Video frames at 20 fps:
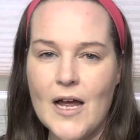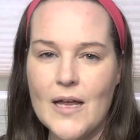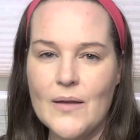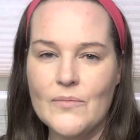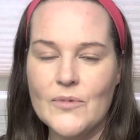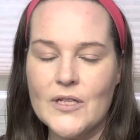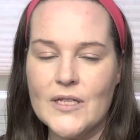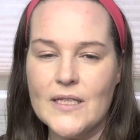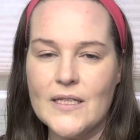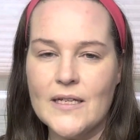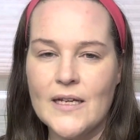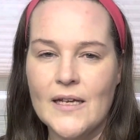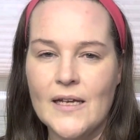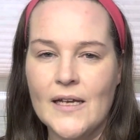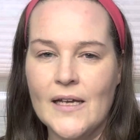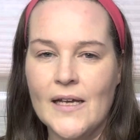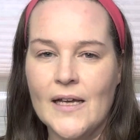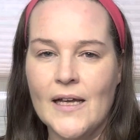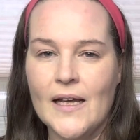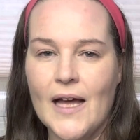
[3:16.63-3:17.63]
just
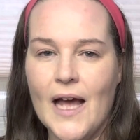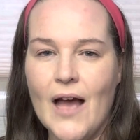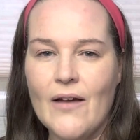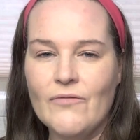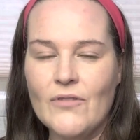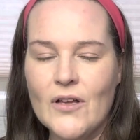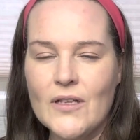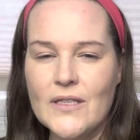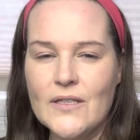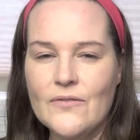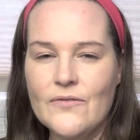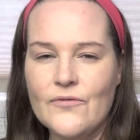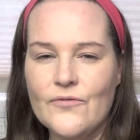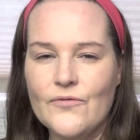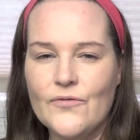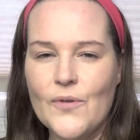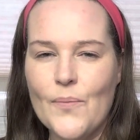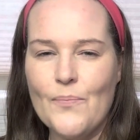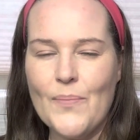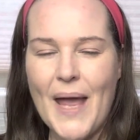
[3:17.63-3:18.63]
have lots of
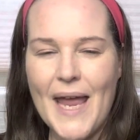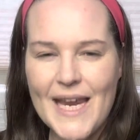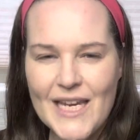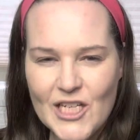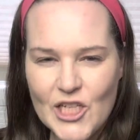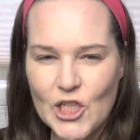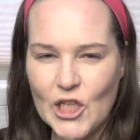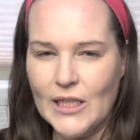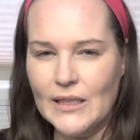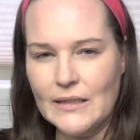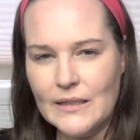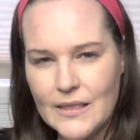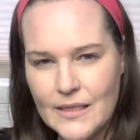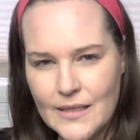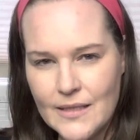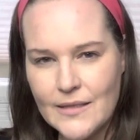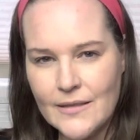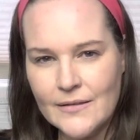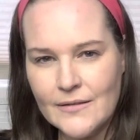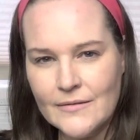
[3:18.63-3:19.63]

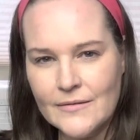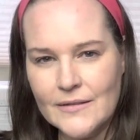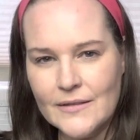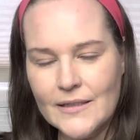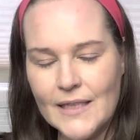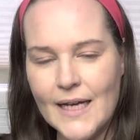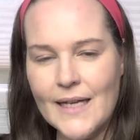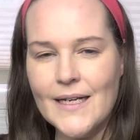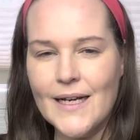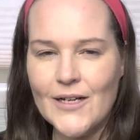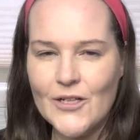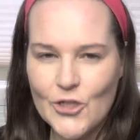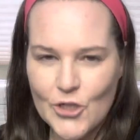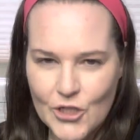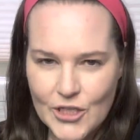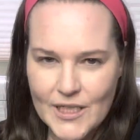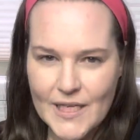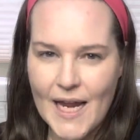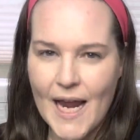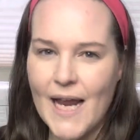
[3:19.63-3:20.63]
patience and
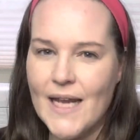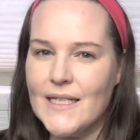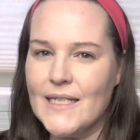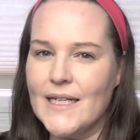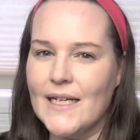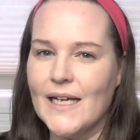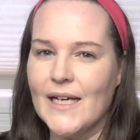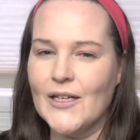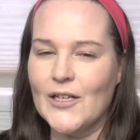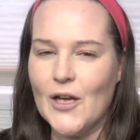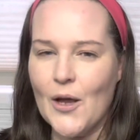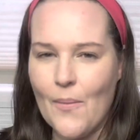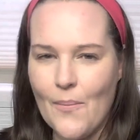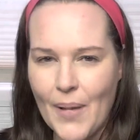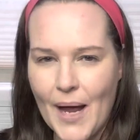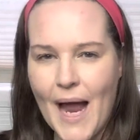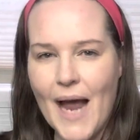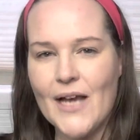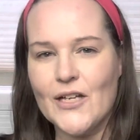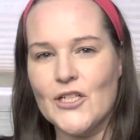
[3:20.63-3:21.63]
understanding and
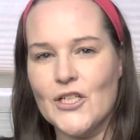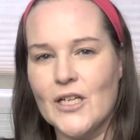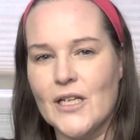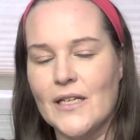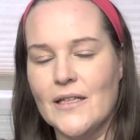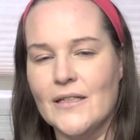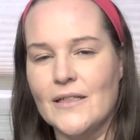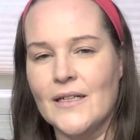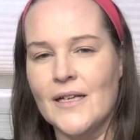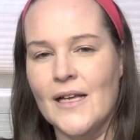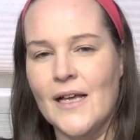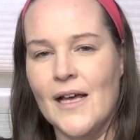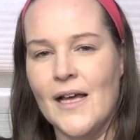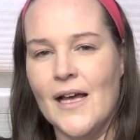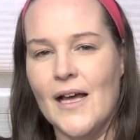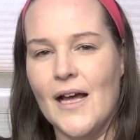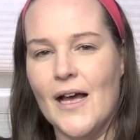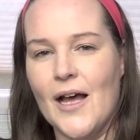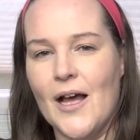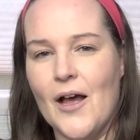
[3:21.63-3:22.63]
compassion
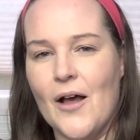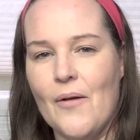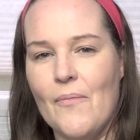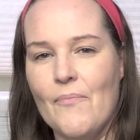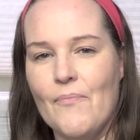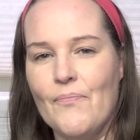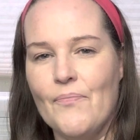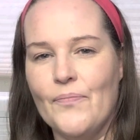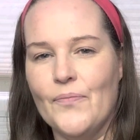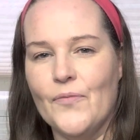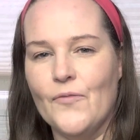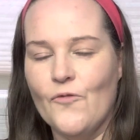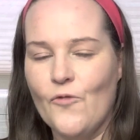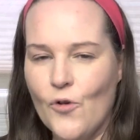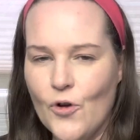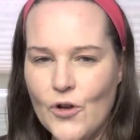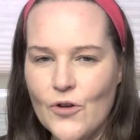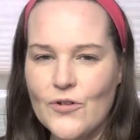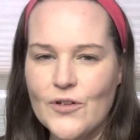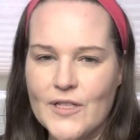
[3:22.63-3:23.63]
for
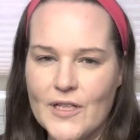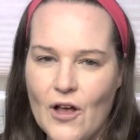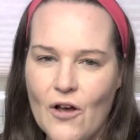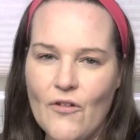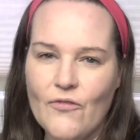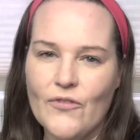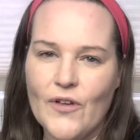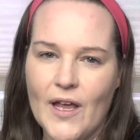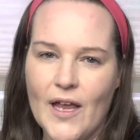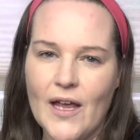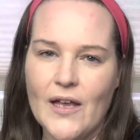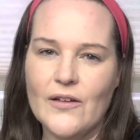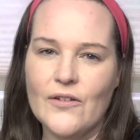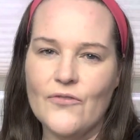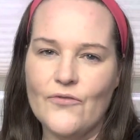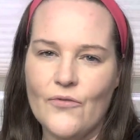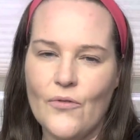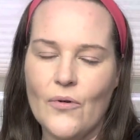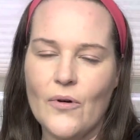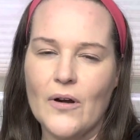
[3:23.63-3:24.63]
yourself and
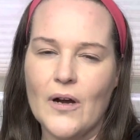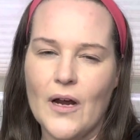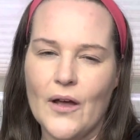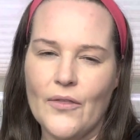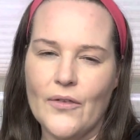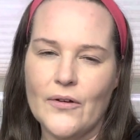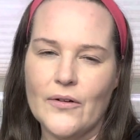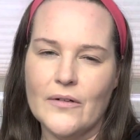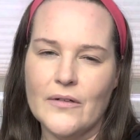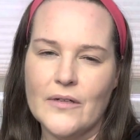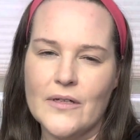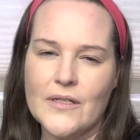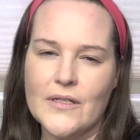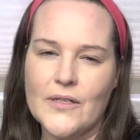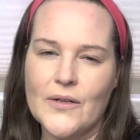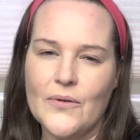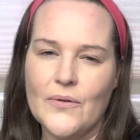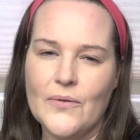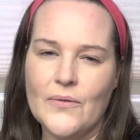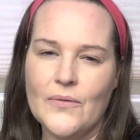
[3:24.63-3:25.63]
for others.
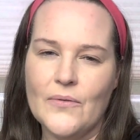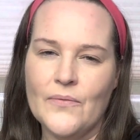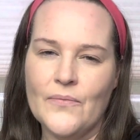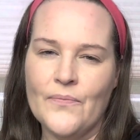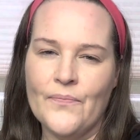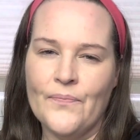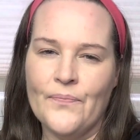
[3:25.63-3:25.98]
So